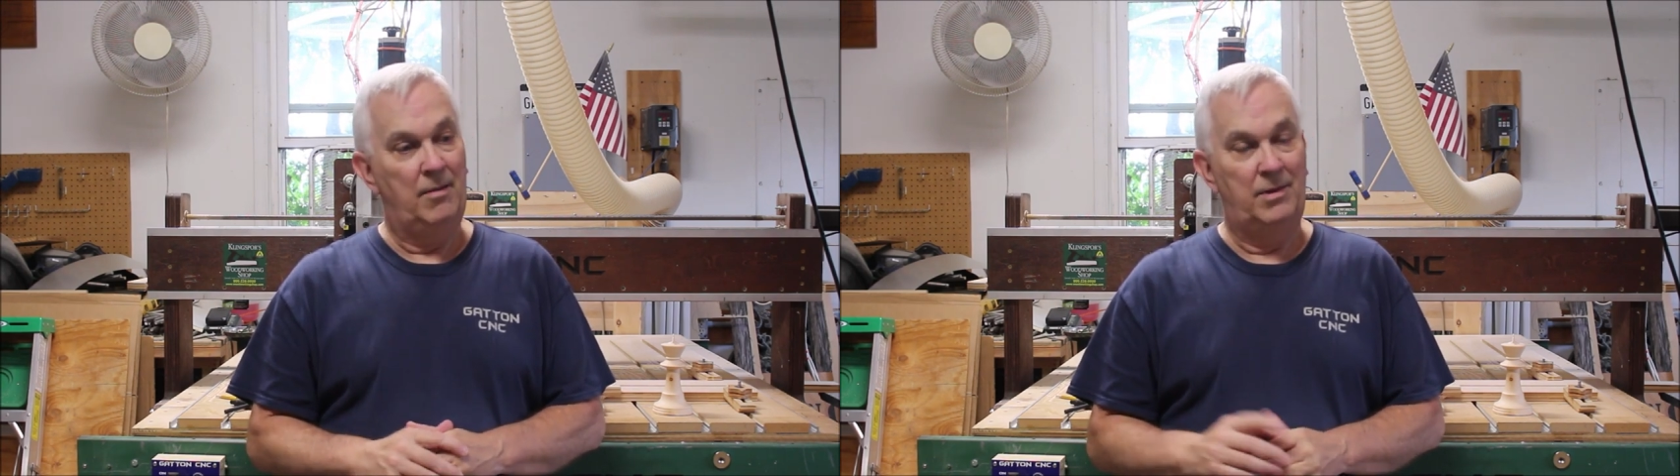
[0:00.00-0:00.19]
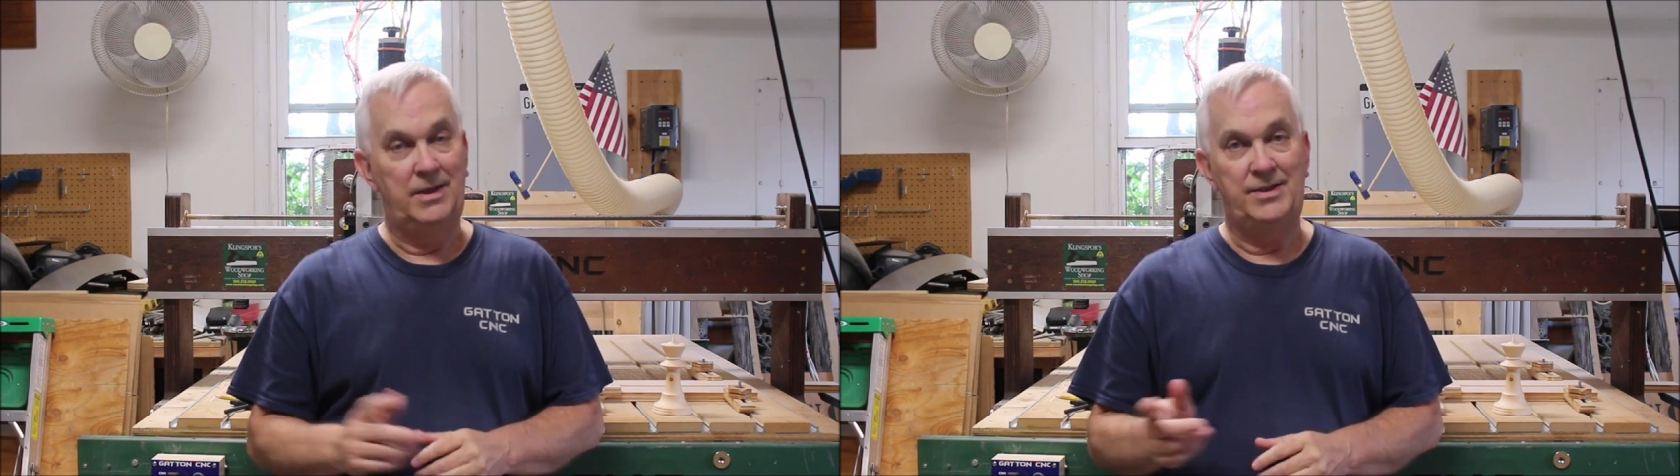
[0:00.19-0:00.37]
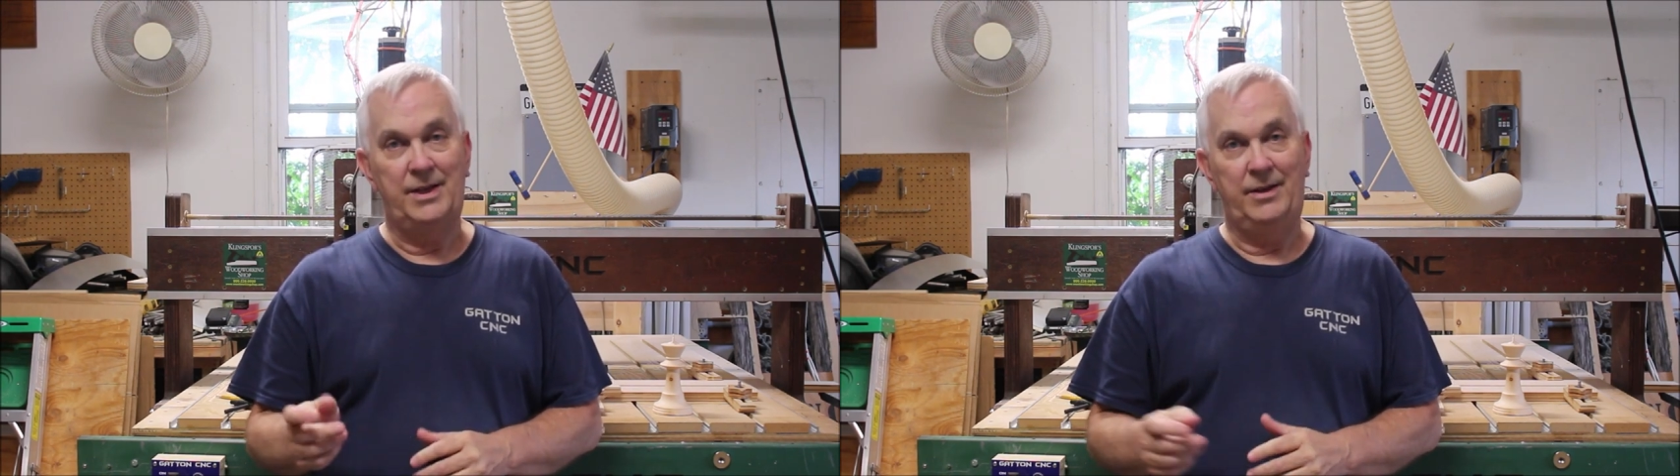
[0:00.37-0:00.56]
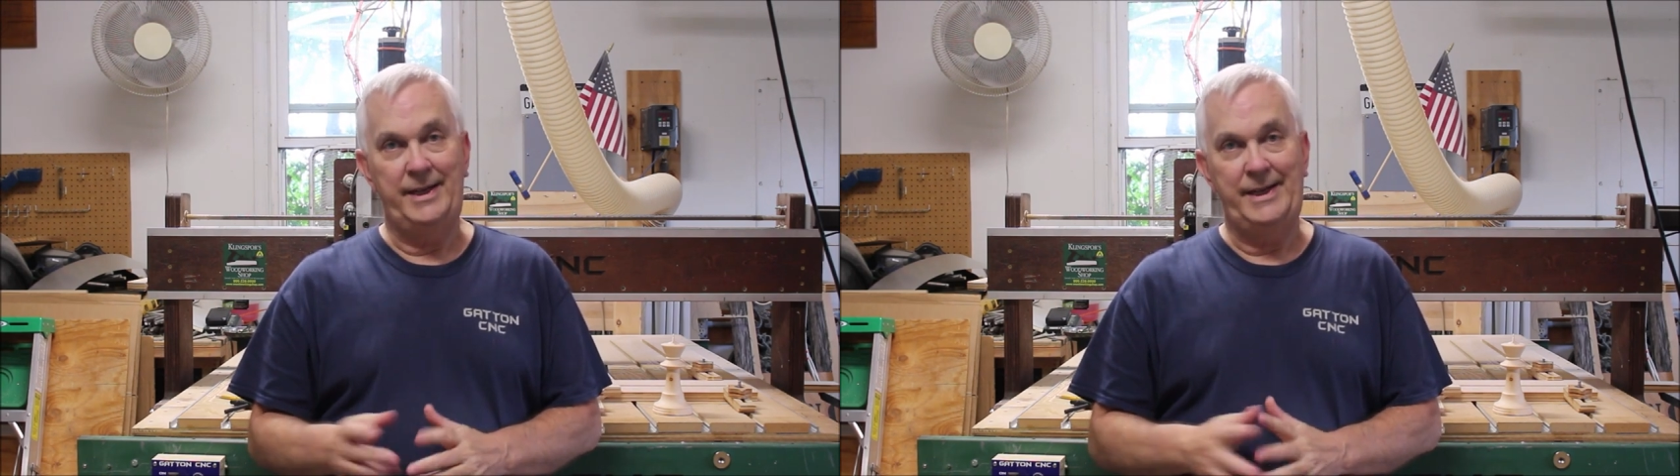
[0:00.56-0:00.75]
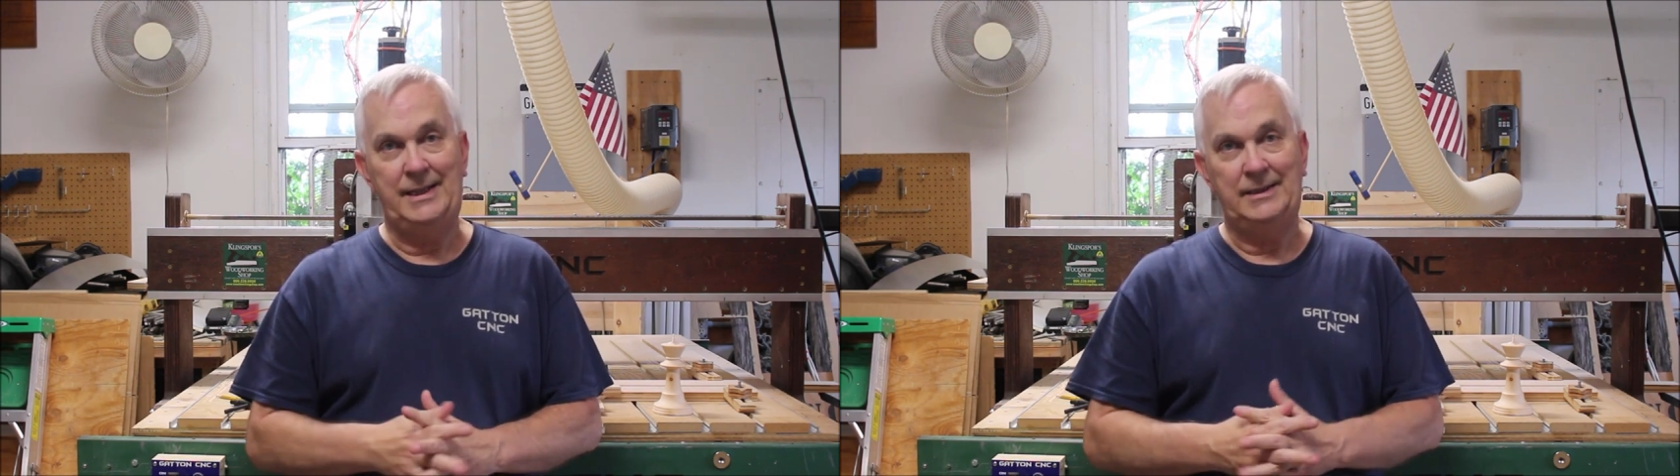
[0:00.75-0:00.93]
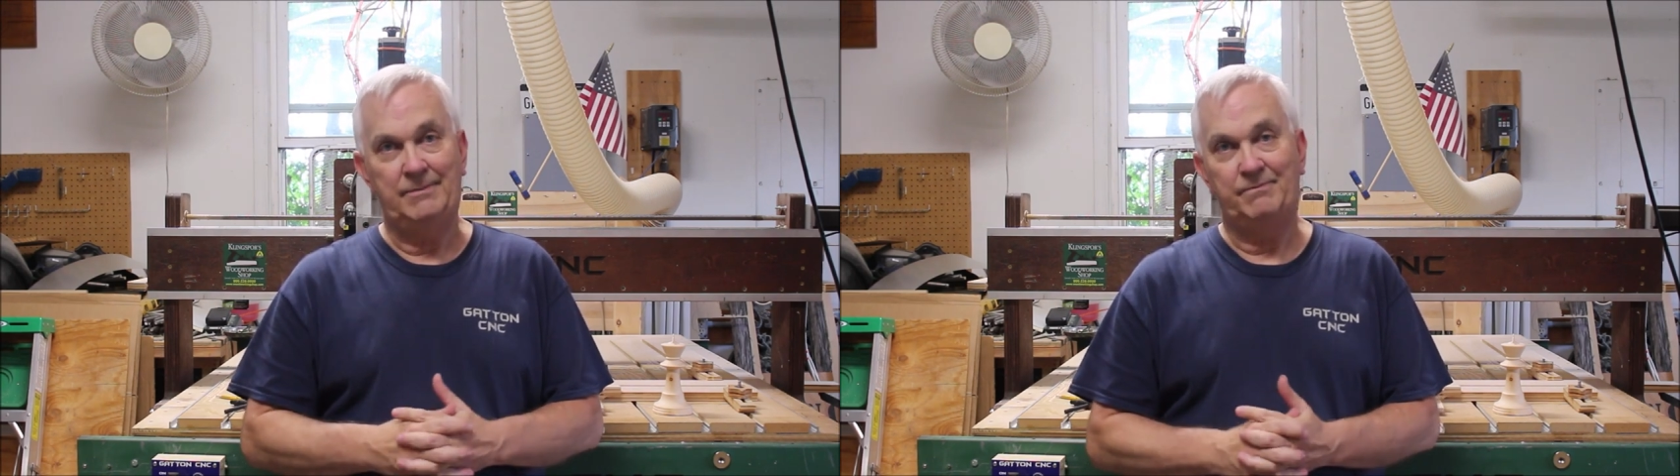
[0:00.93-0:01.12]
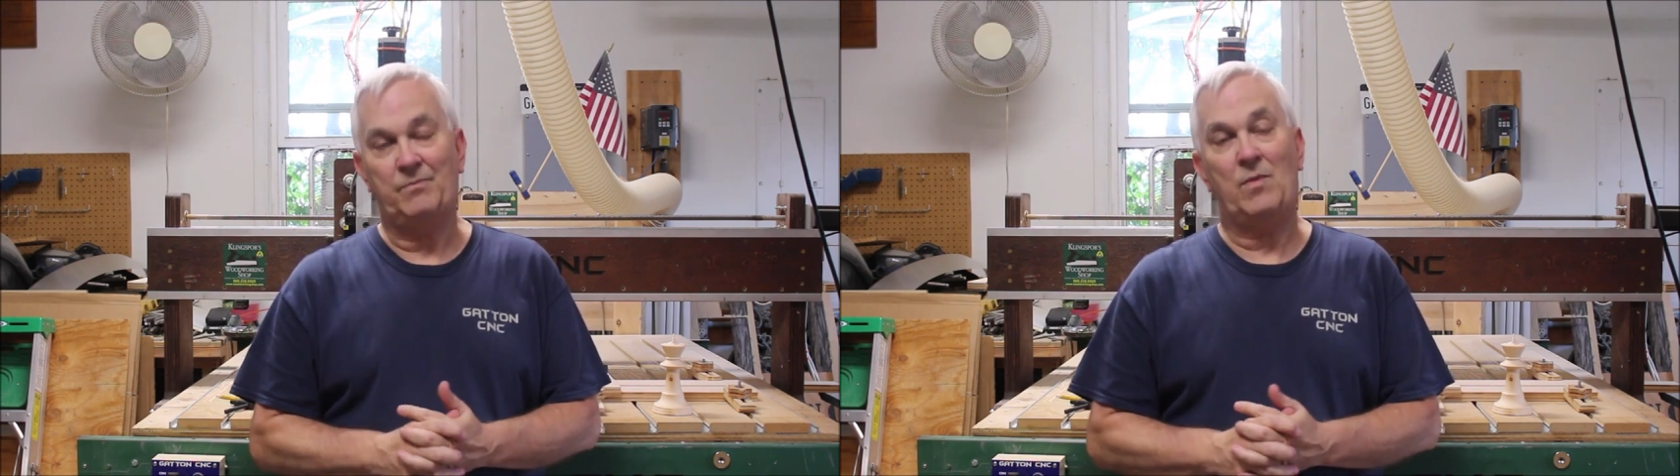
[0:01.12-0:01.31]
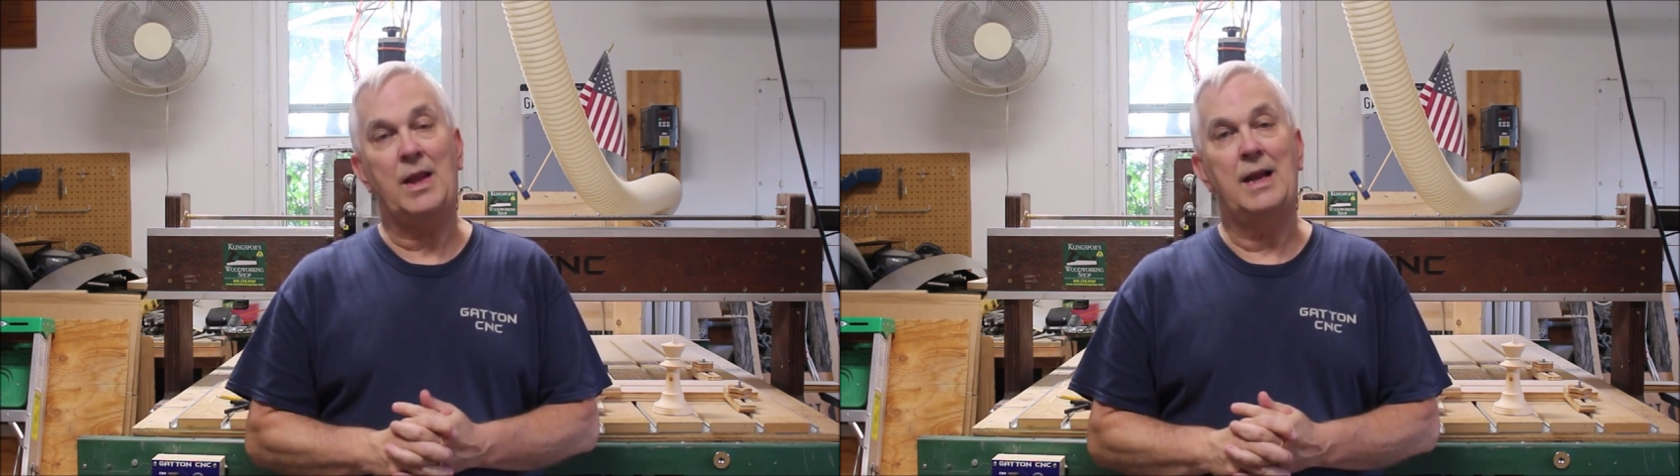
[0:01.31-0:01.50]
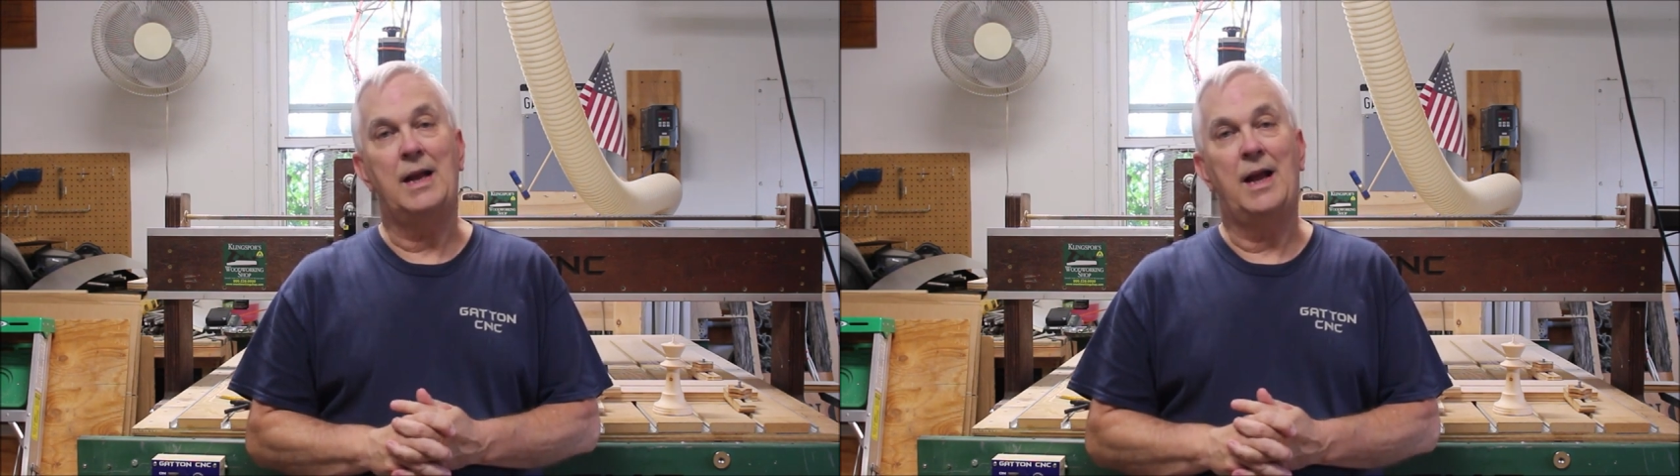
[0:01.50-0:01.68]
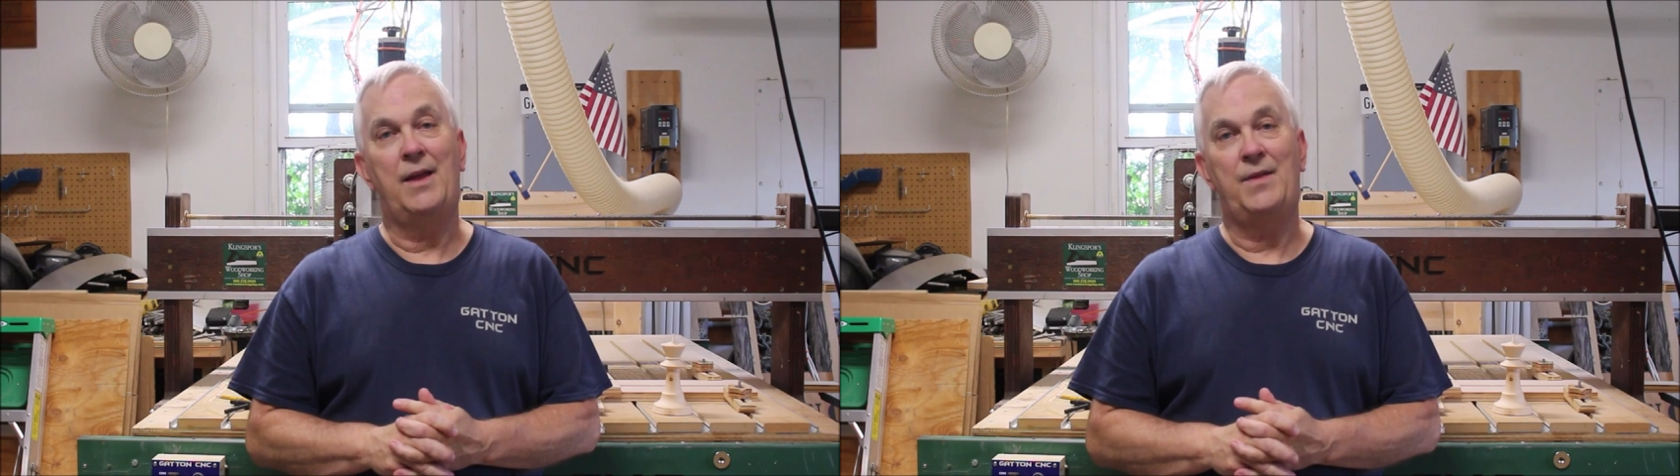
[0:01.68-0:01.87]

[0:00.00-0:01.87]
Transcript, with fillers: But until then, uh,